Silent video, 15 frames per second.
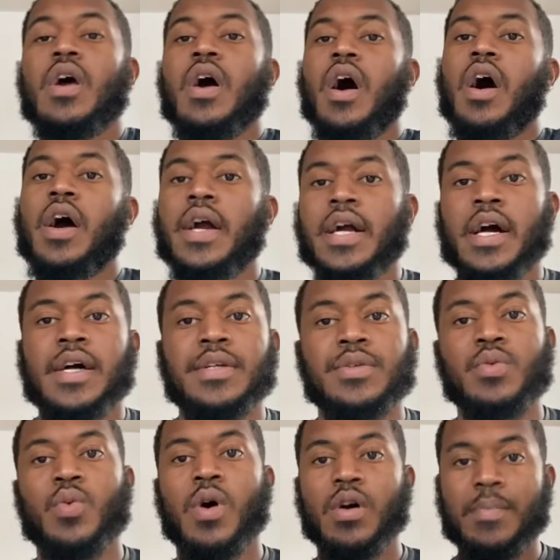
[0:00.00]
right,
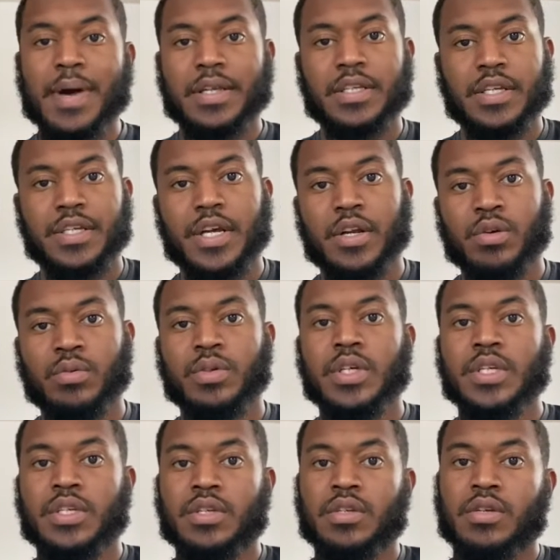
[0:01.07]
guys, welcome back to the channel.
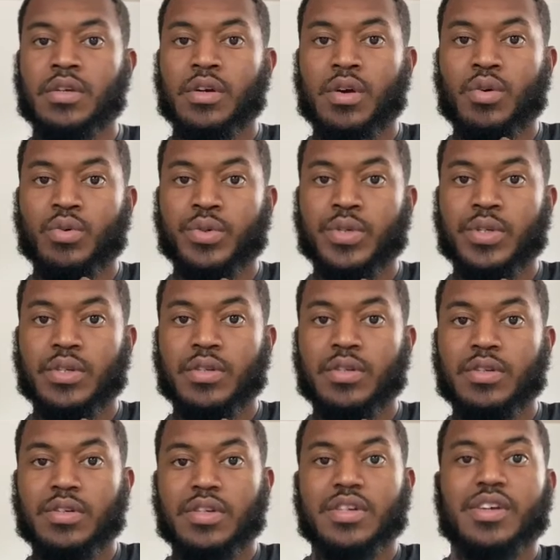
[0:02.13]
It's your host,
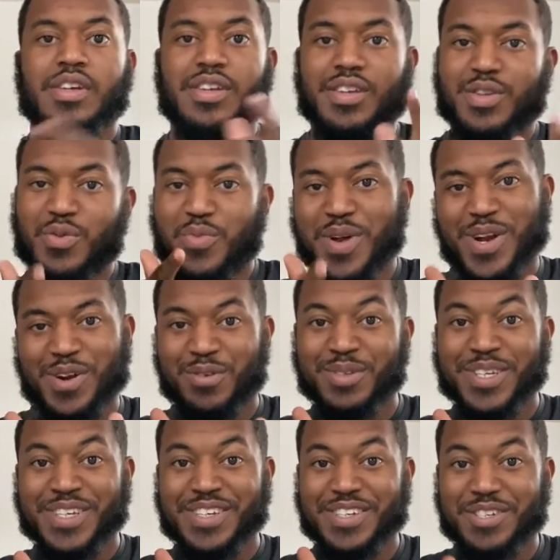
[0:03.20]
the one and
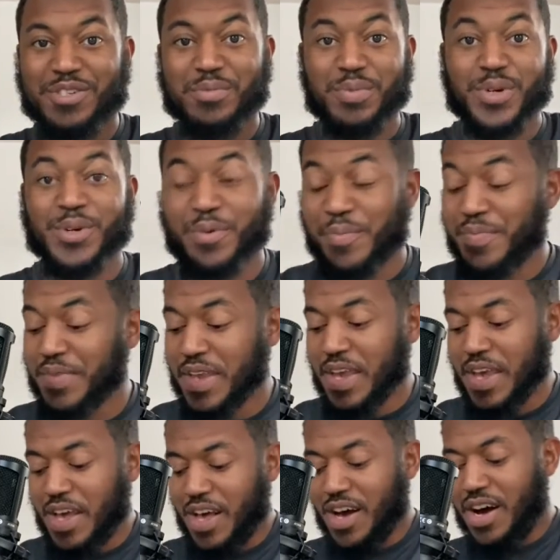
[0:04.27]
only Jaburo.
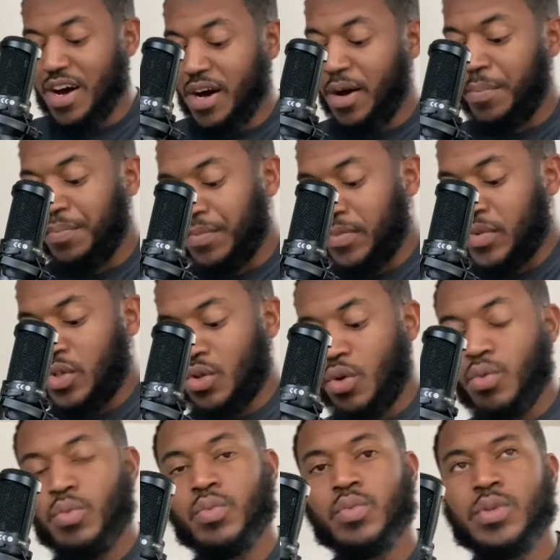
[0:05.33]

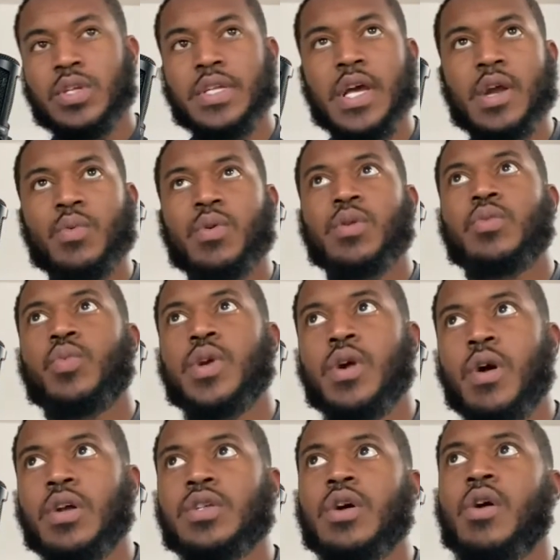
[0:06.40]
So today we
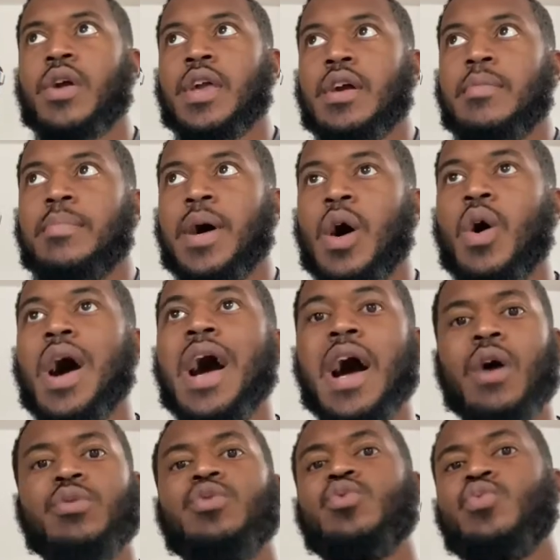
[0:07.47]
are talking about
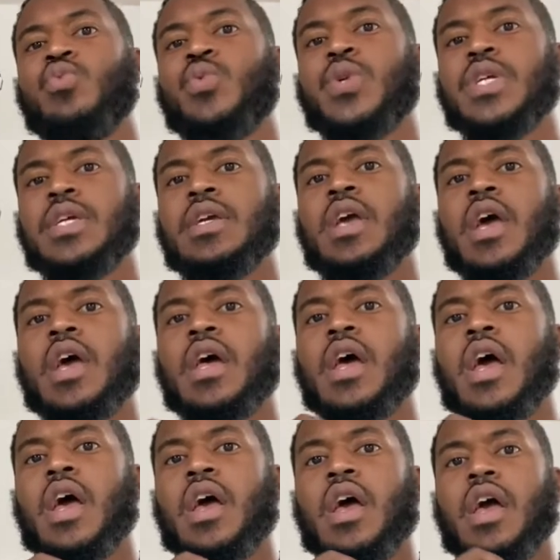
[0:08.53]
how do we
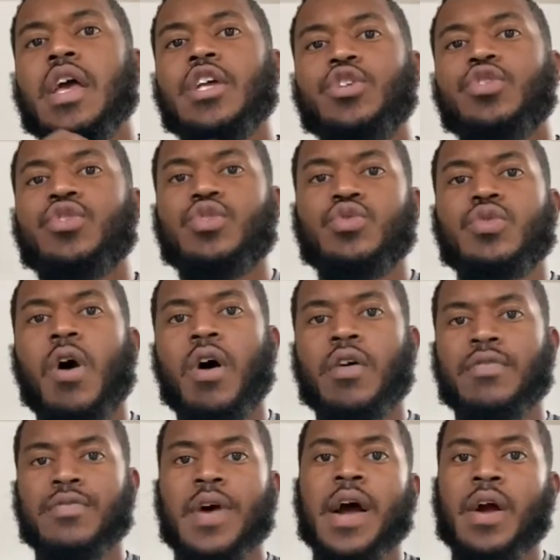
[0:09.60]
introduce our
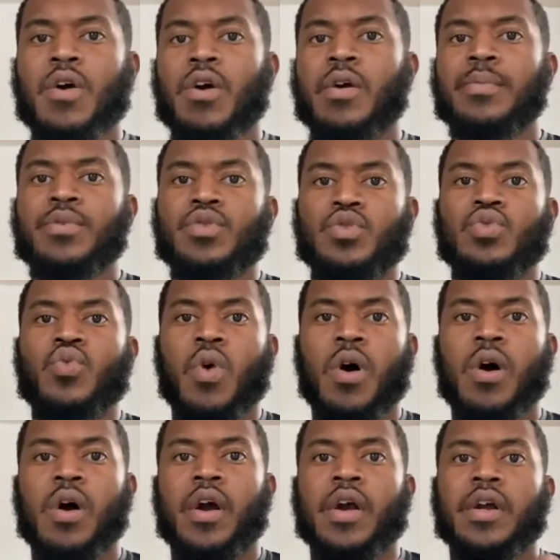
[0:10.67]
firearms to
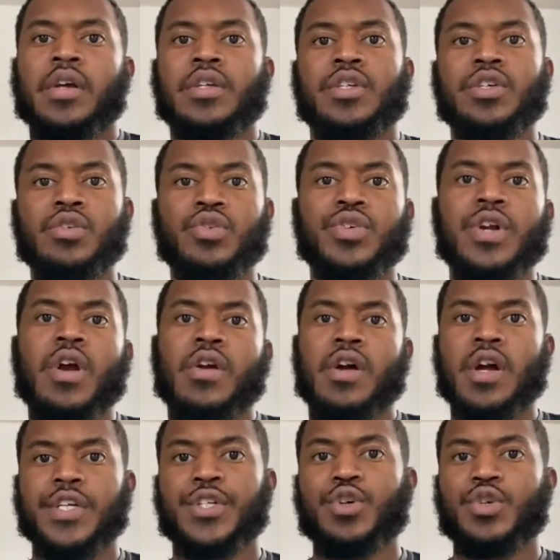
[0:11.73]
our children, our
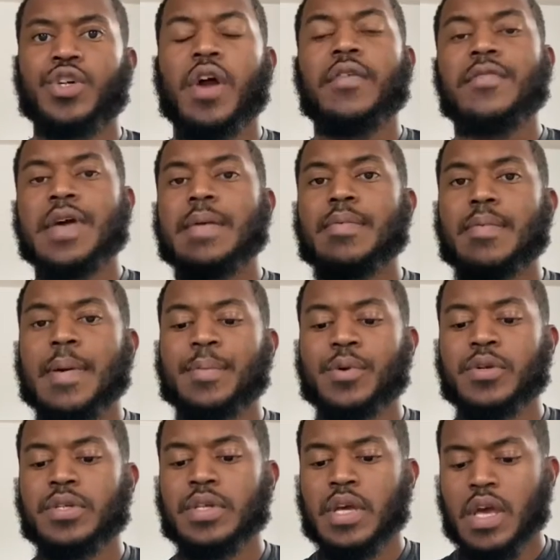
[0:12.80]
young children, our family
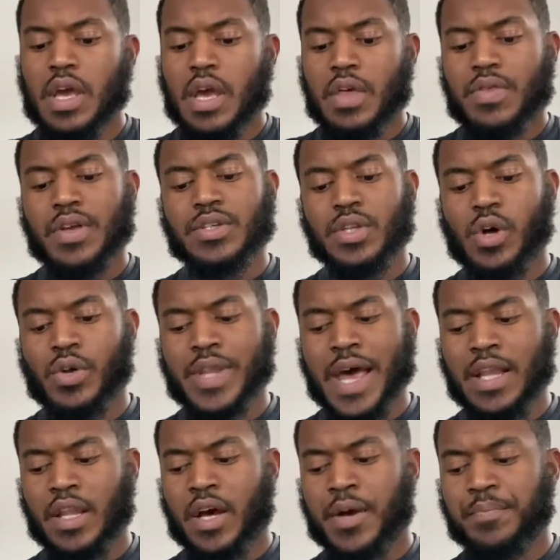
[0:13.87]
members, things along
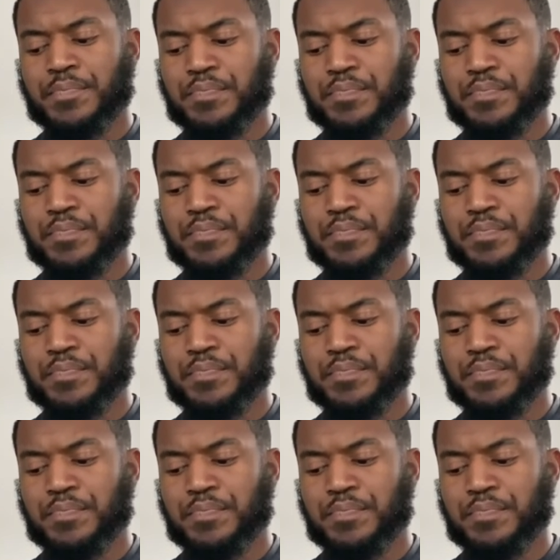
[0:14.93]
that line.